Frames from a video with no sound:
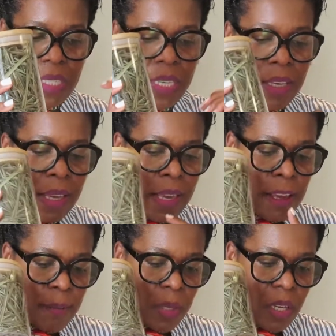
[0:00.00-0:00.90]
tea
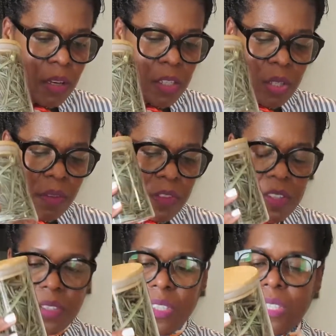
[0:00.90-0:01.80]
because of
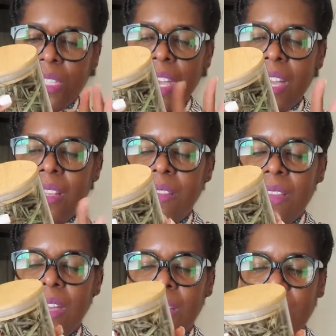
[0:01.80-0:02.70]
the scent
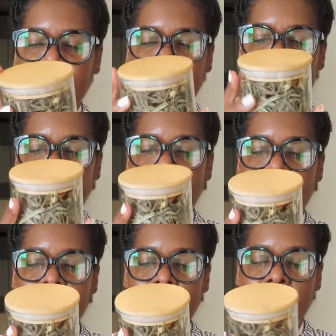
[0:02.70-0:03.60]
and just
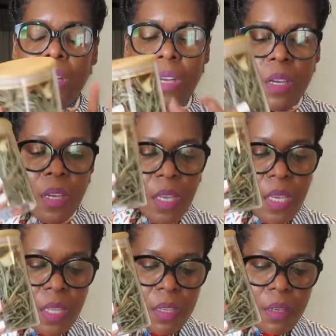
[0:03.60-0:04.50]
how
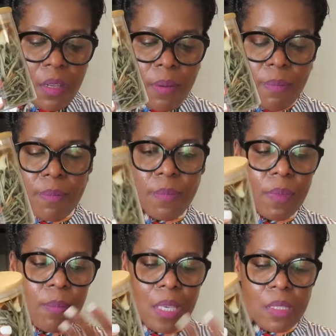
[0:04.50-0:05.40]
it
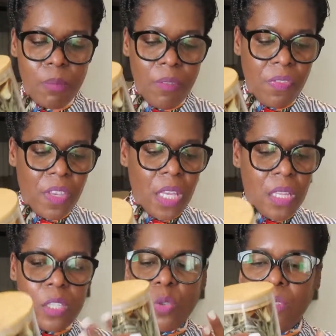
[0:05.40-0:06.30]
makes me feel.
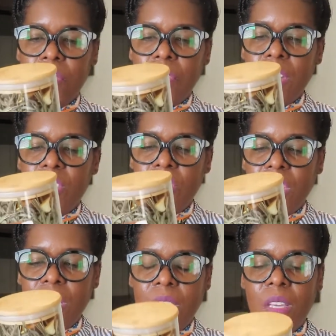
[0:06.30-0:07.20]
It's
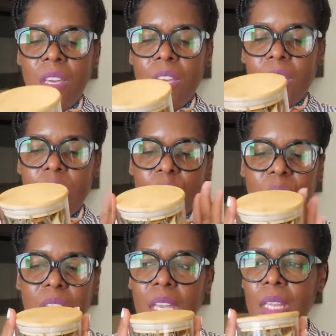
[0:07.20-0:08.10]
refreshing, it's
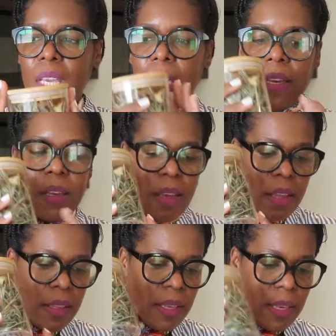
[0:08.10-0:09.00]
organic,
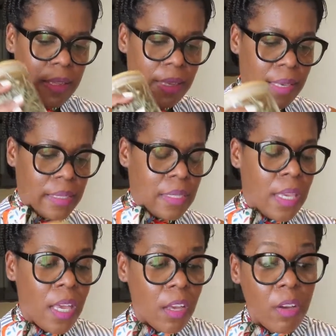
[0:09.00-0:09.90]
and it is
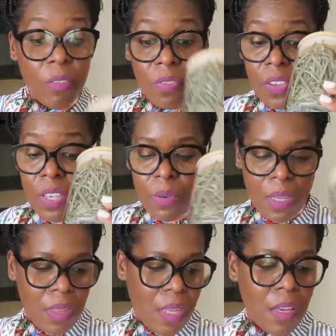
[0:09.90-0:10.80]
good for you.
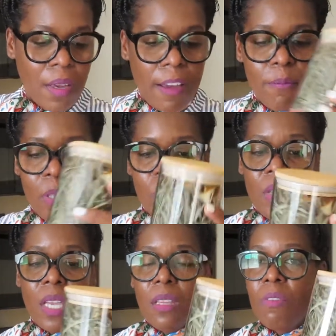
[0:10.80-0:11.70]
I think I've been
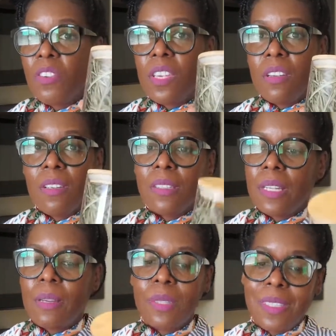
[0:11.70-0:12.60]
drinking it for years
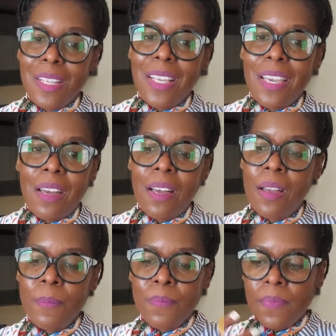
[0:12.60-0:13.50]
and I'm still here,
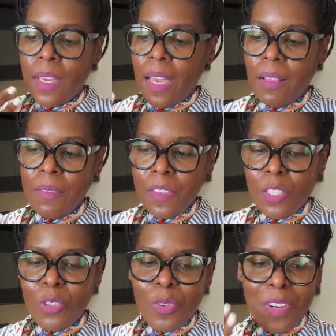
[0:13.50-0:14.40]
healthy,
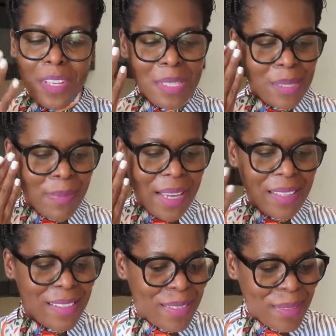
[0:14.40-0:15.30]
strong and
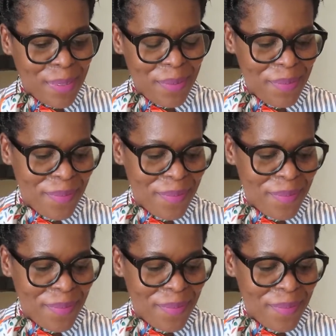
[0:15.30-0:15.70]
smart. So